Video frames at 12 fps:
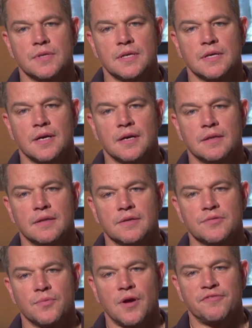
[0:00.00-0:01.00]
the uh,
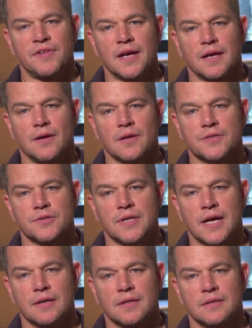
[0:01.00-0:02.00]
this roughneck culture
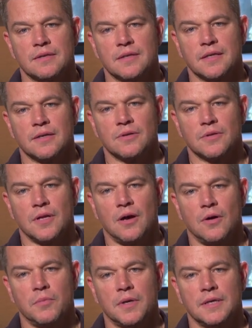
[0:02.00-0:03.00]
down in, in
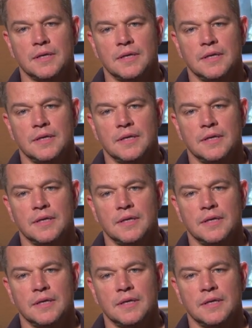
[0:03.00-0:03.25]
Oklahoma.